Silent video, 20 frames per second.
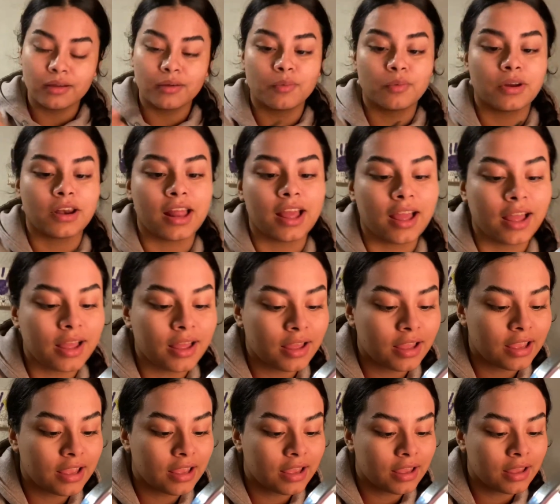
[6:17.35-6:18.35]
We're not.
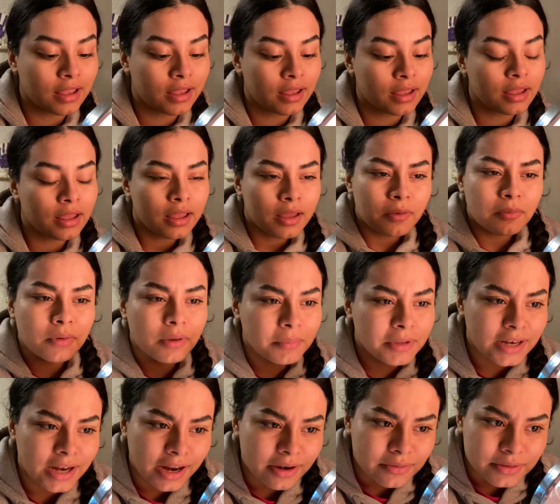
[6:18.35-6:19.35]
Well, I
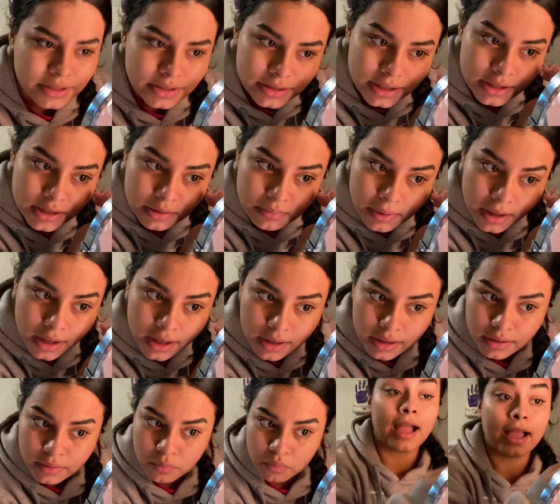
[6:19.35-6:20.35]
mean, I don't think they look
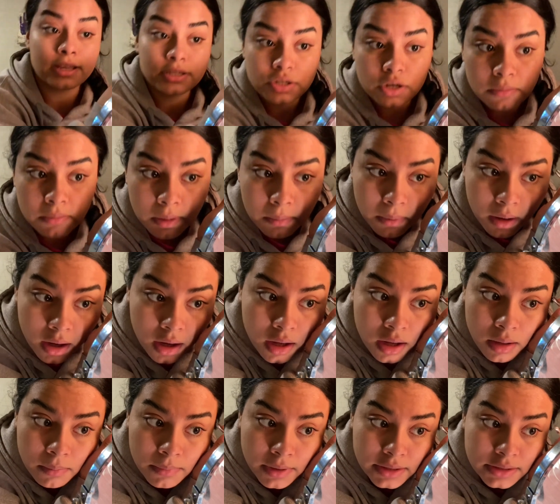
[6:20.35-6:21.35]
bad. I showed my
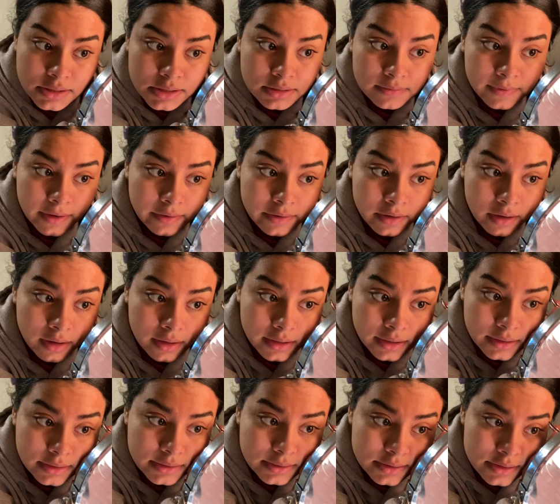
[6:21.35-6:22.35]
mom and she's very
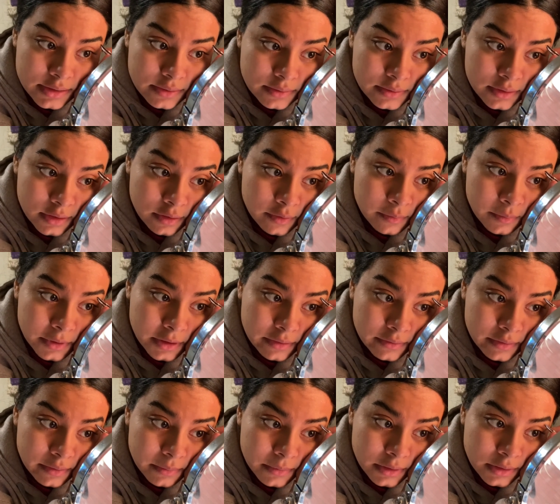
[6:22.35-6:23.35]
honest. She'll tell me if
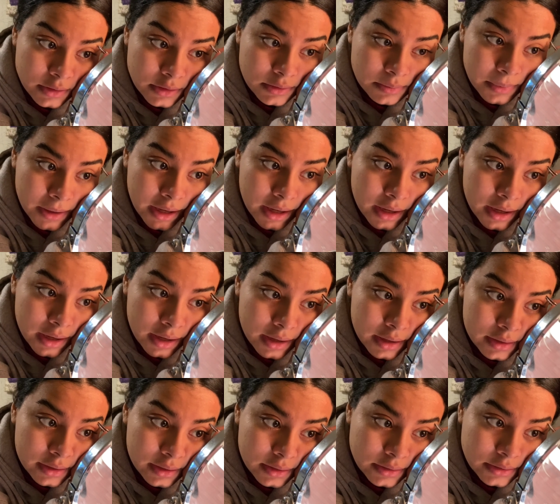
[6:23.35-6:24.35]
something looks
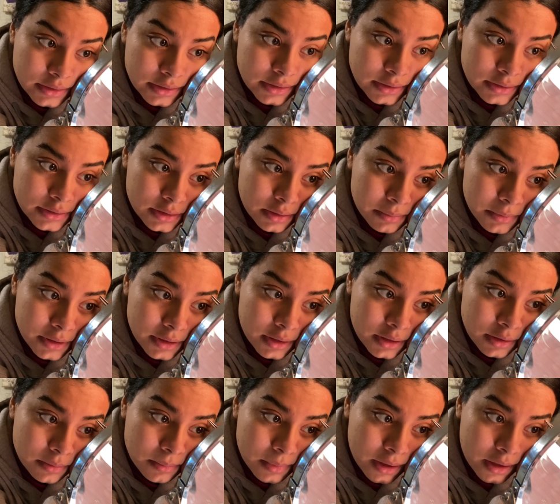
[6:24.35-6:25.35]
bad, and she didn't tell me they
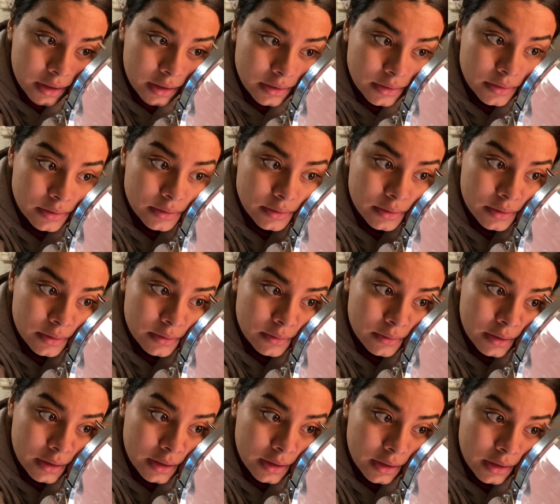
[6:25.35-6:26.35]
look bad. So
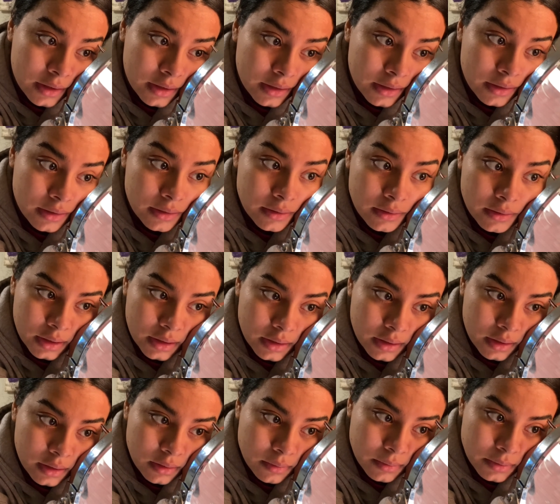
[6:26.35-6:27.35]
hey,
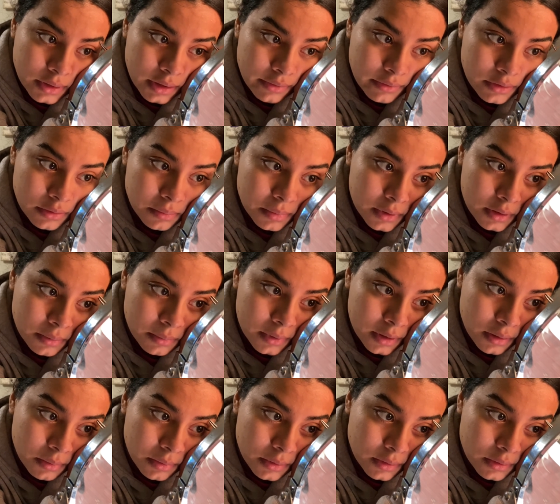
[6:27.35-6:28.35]
I always have to pluck
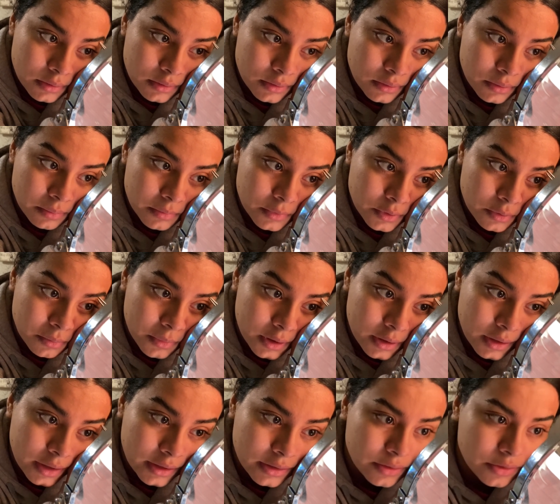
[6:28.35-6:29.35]
my eyebrows to do my,
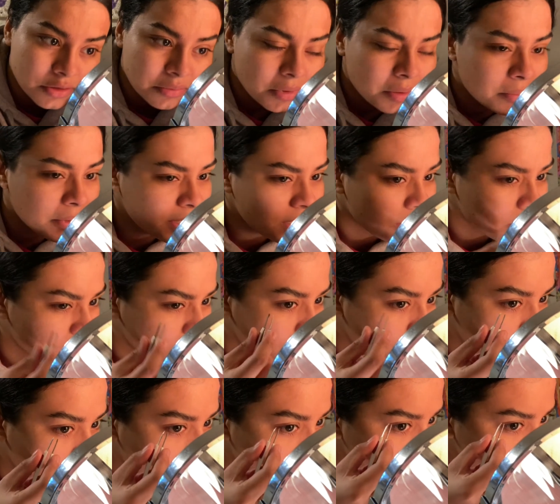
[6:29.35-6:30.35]
like, to do my makeup. I
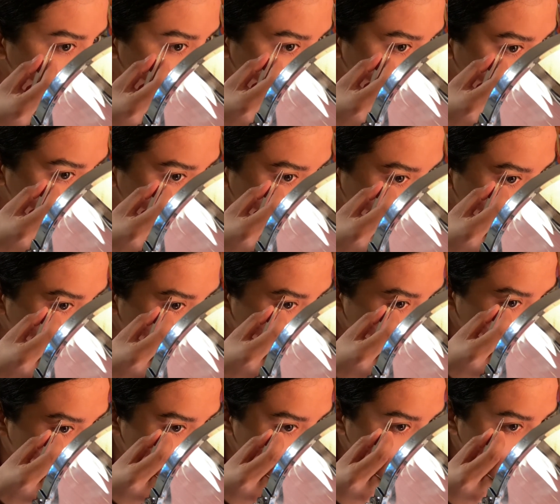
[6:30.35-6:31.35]
always pluck them.
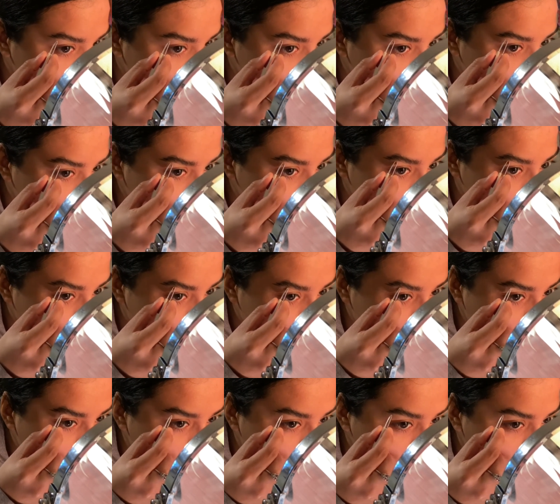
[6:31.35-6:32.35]

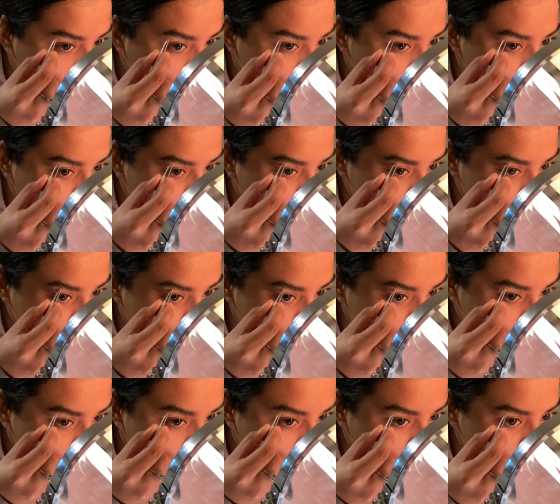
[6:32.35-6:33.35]
Like, what?
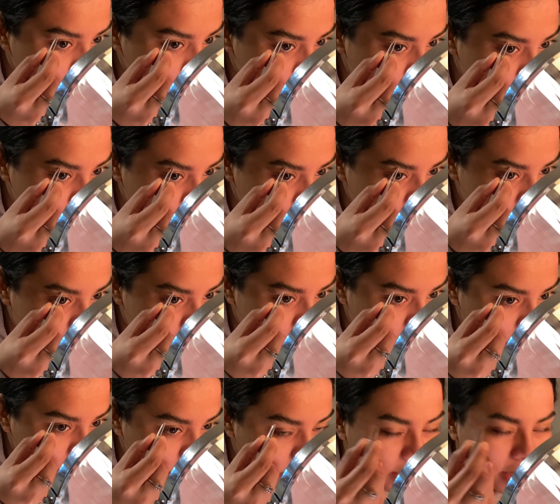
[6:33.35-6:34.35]
You're not about
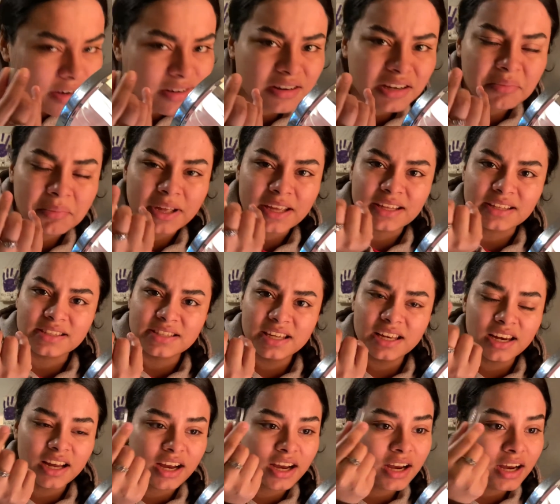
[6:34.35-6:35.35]
to see hair under my
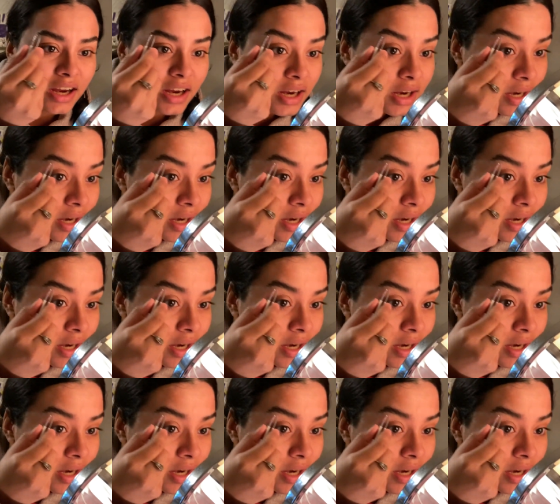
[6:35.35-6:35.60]
concealer.